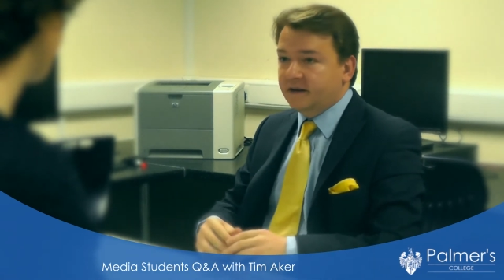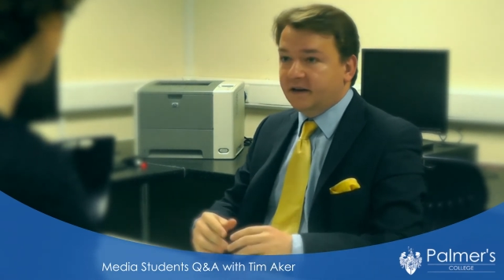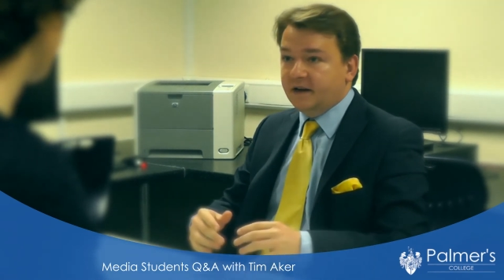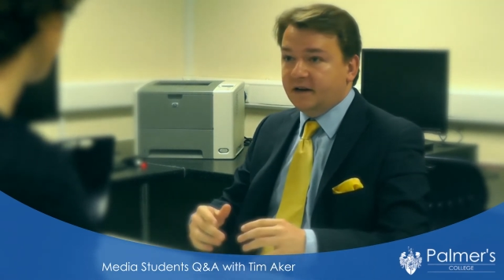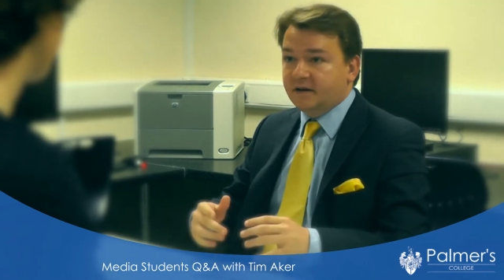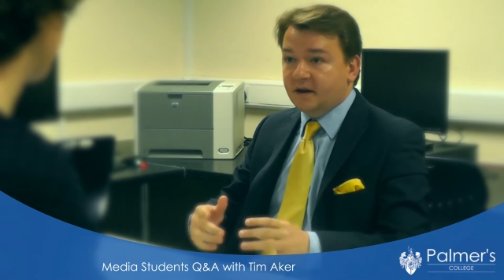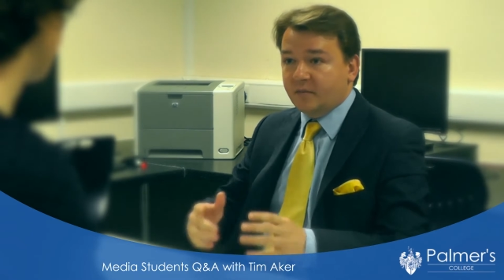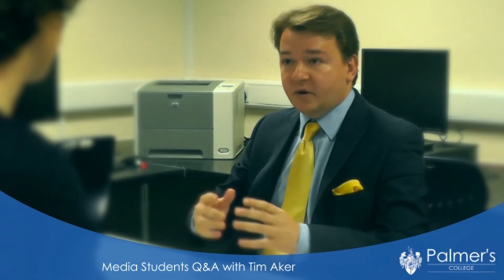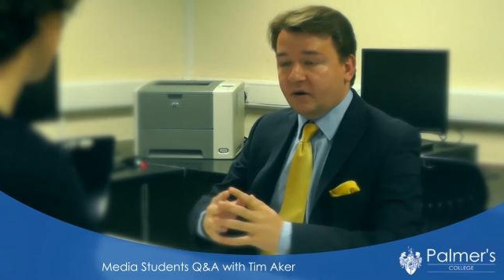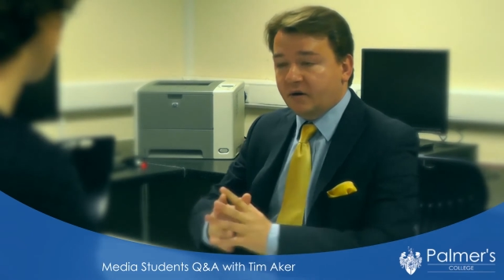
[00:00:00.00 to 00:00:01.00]
the
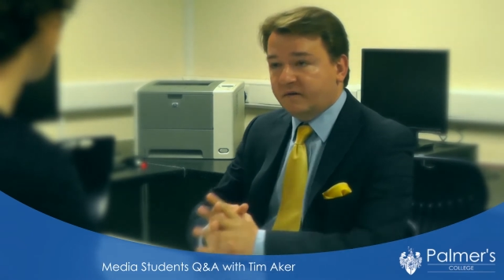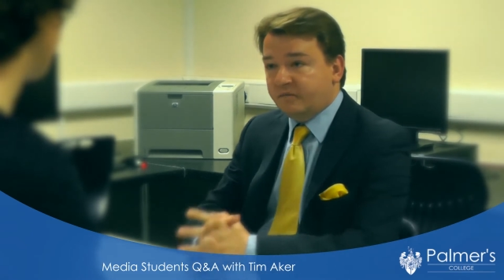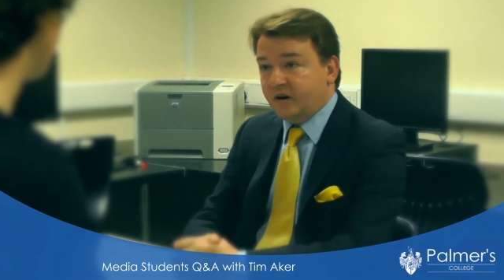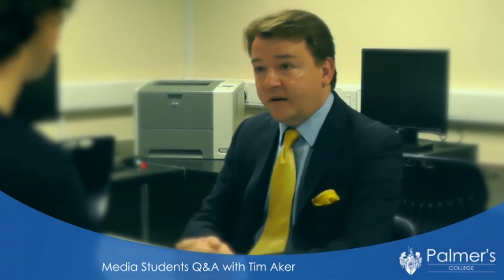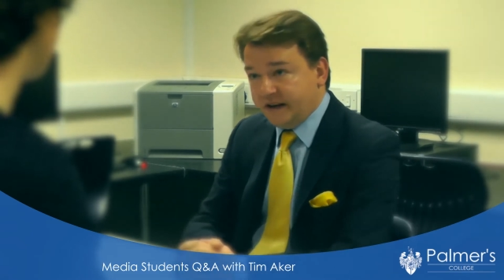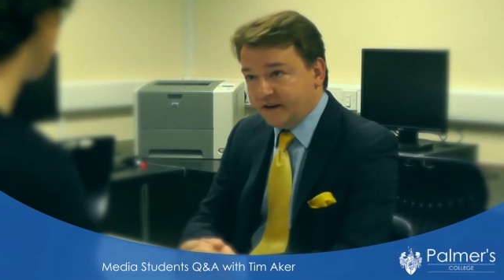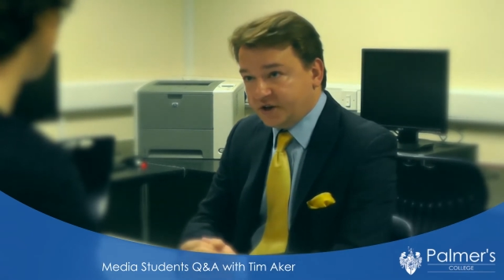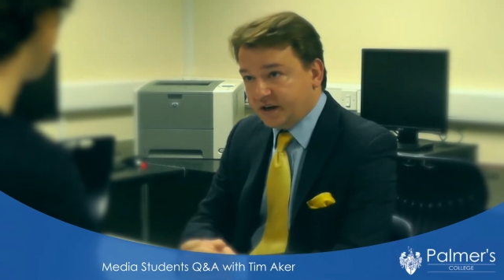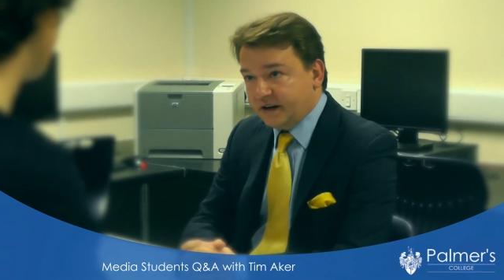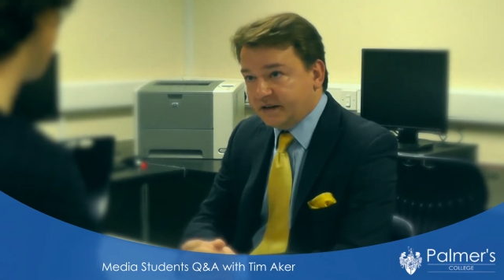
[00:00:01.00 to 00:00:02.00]
number of privately
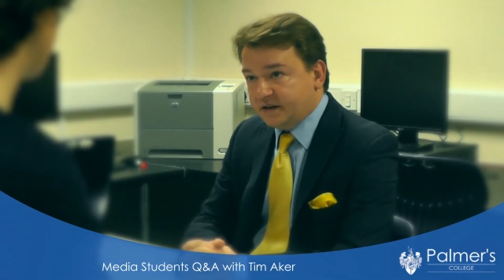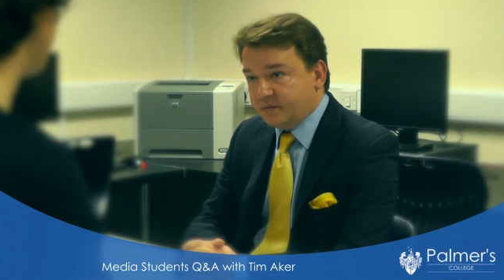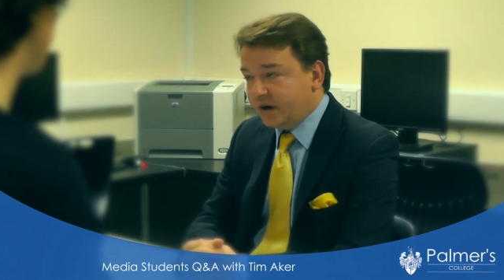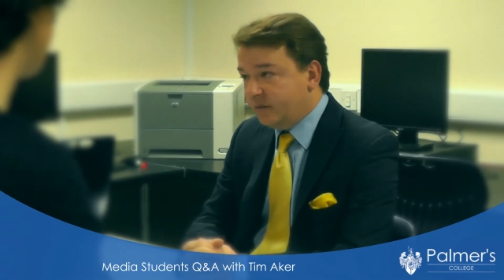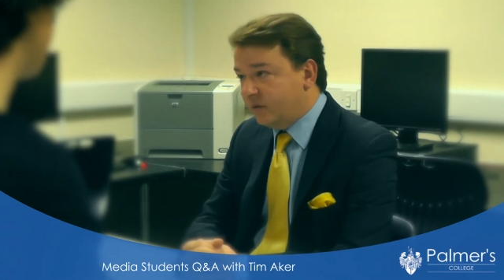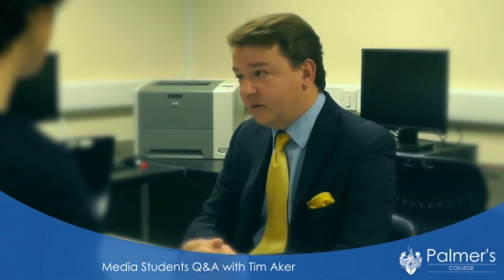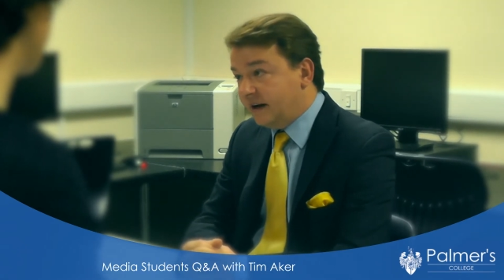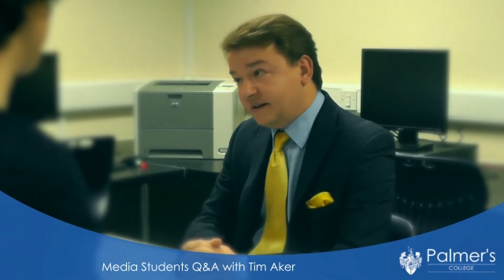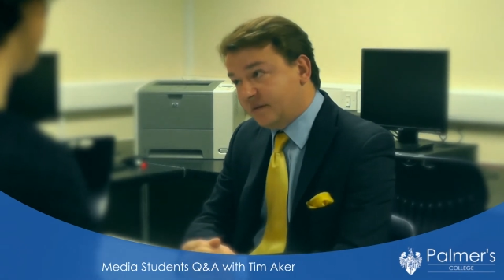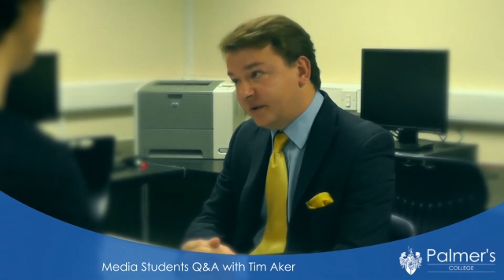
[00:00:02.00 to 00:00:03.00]
educated people
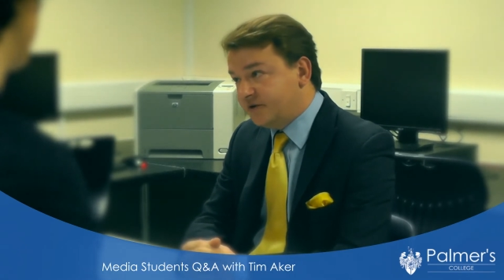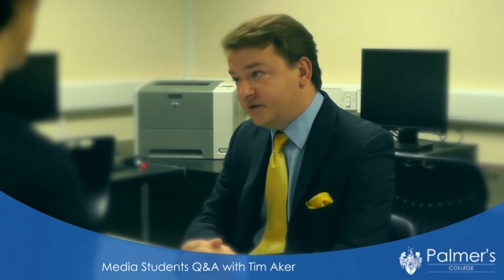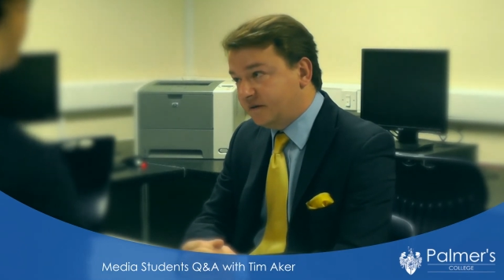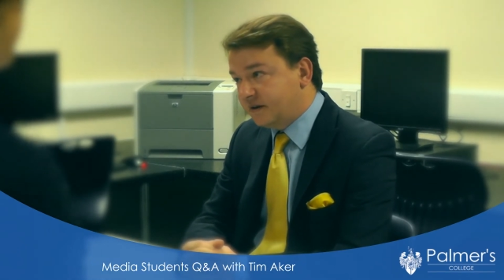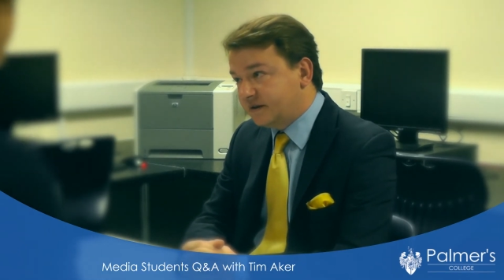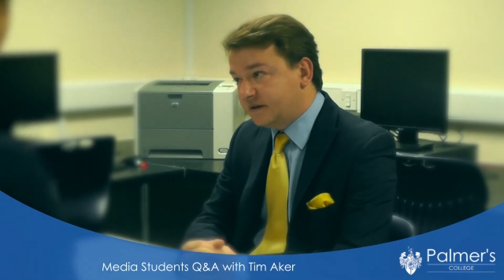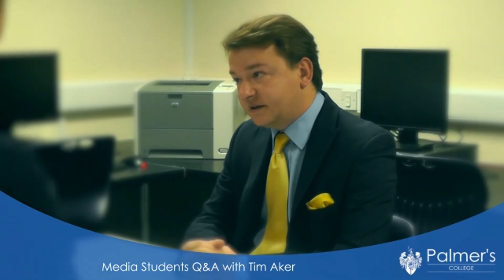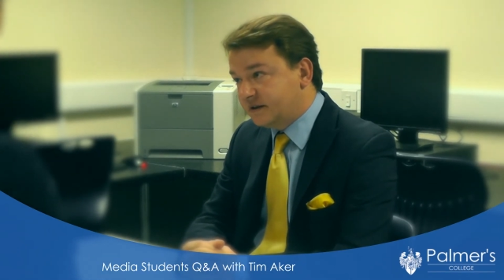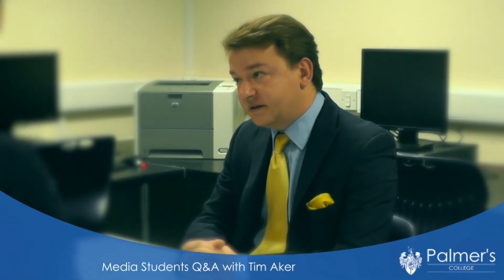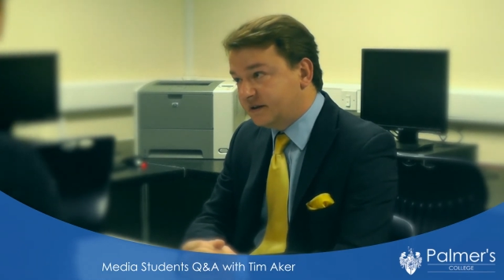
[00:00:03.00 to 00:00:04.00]
at our best
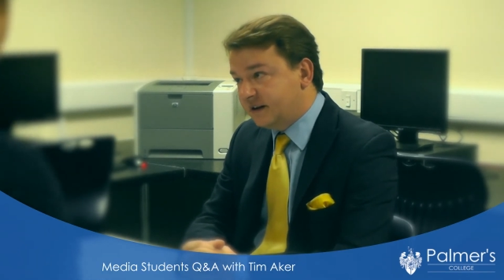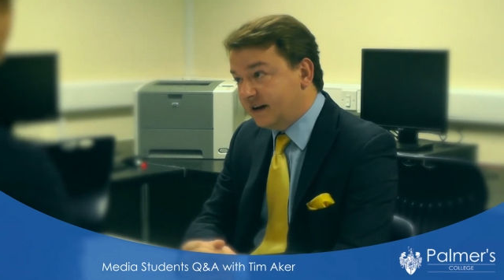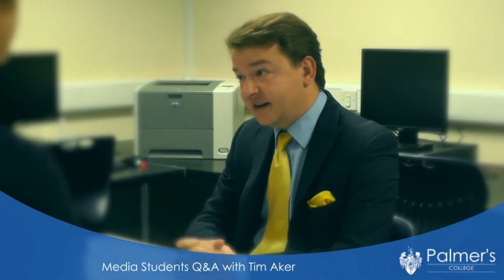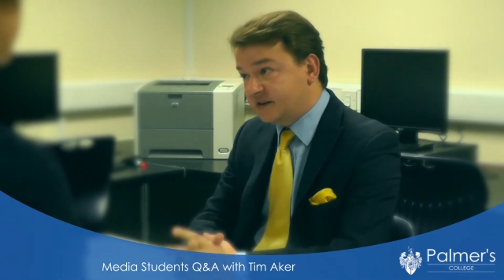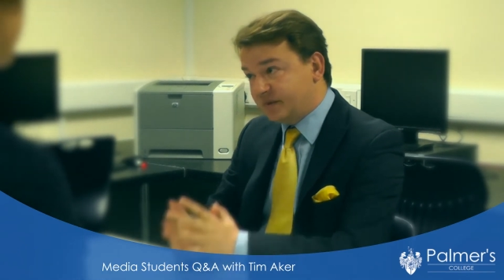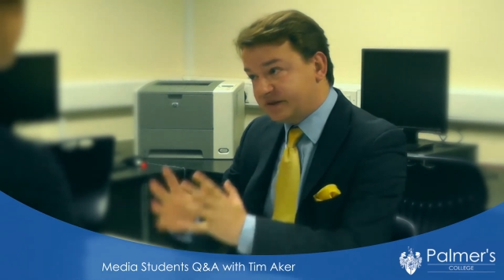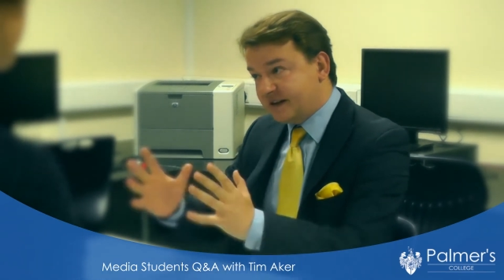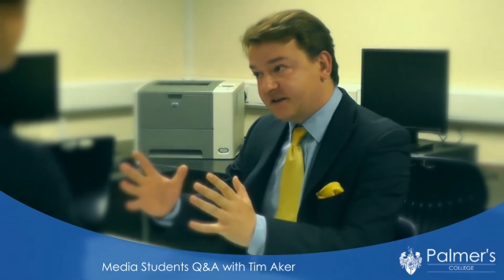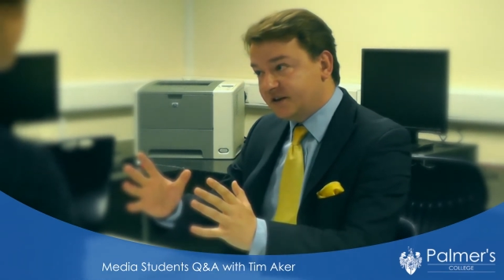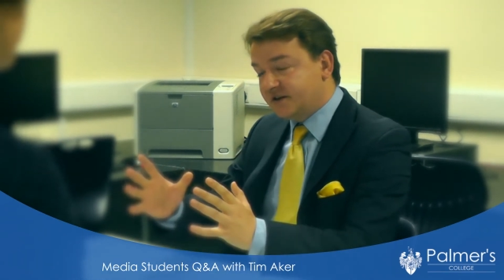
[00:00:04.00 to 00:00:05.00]
universities as a
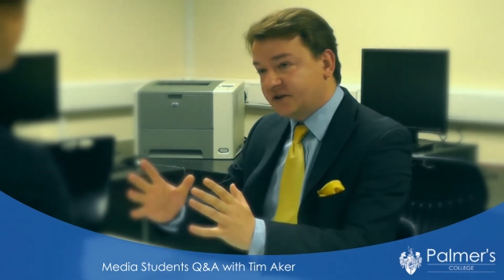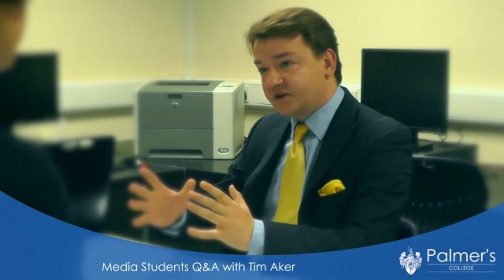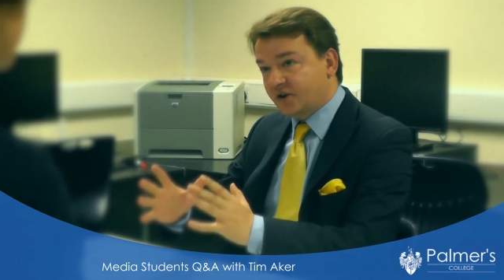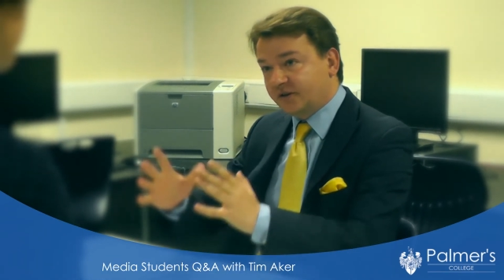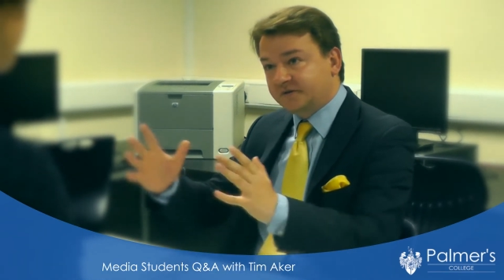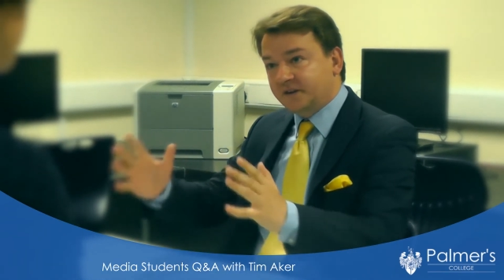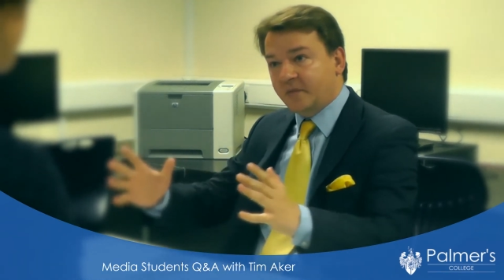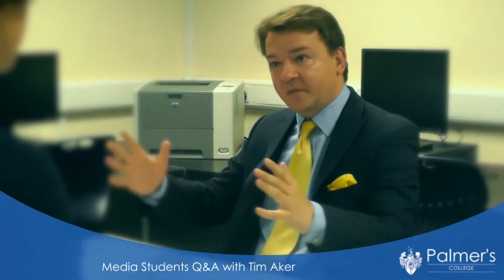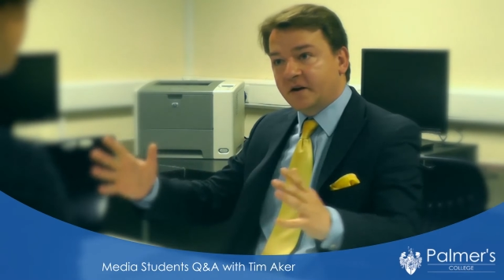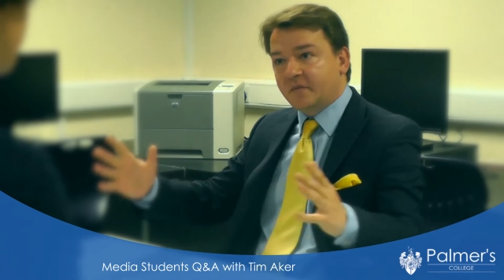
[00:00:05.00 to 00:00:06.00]
percentage has gone
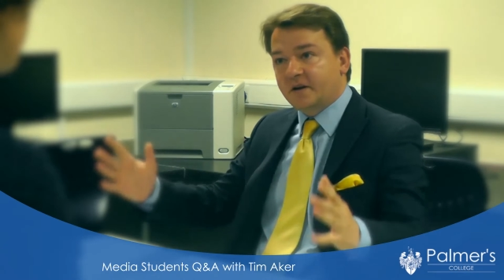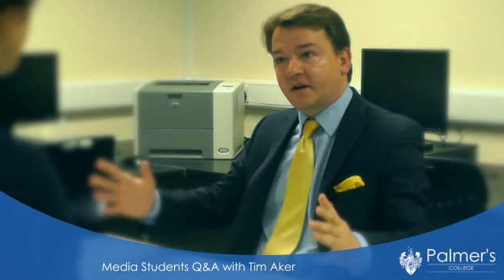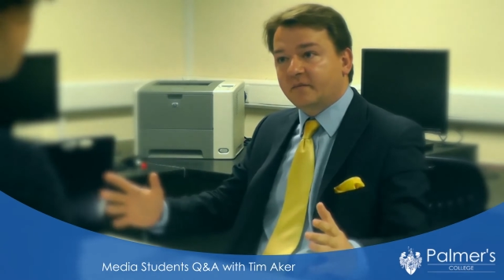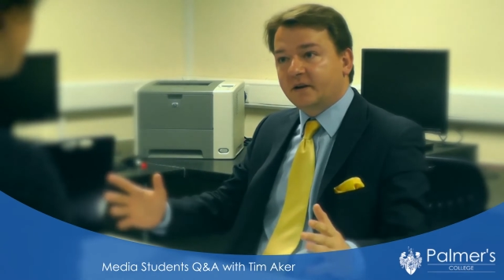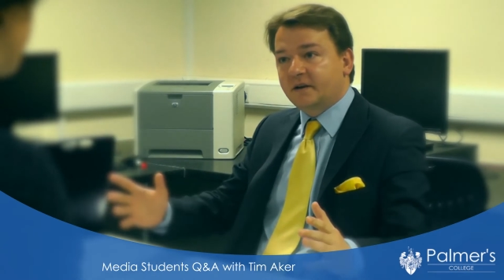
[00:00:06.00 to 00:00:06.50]
up and up and up.